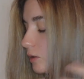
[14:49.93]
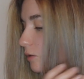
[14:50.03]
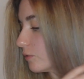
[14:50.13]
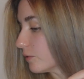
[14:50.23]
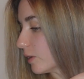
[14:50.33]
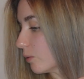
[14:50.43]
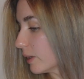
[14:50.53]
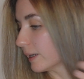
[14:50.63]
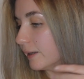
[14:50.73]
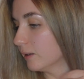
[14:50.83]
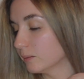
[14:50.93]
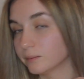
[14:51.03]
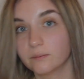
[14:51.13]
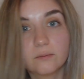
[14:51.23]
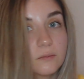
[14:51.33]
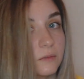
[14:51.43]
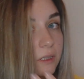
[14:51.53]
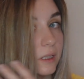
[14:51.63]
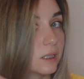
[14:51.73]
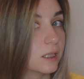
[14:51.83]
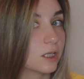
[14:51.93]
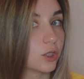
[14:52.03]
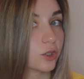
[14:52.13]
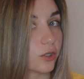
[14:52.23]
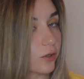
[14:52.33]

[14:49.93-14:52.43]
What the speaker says: of our hair. So